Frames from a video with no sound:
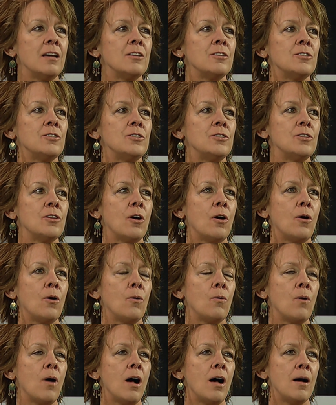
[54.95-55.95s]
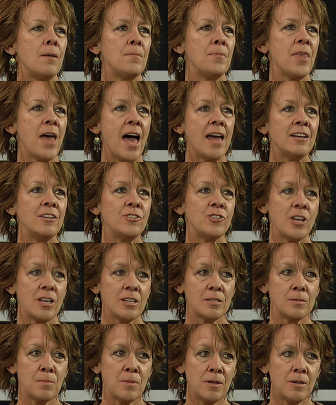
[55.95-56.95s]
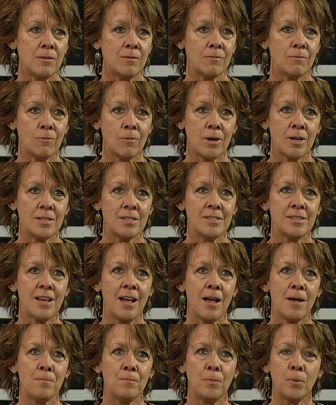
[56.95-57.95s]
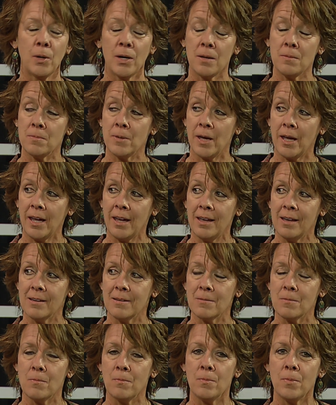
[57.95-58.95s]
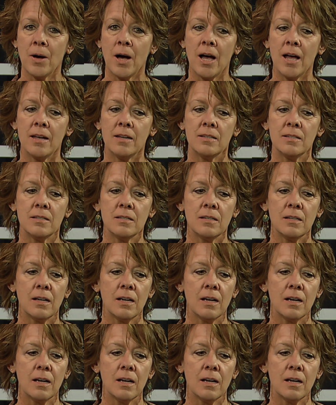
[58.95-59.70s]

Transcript: So that adjustment was pretty big, but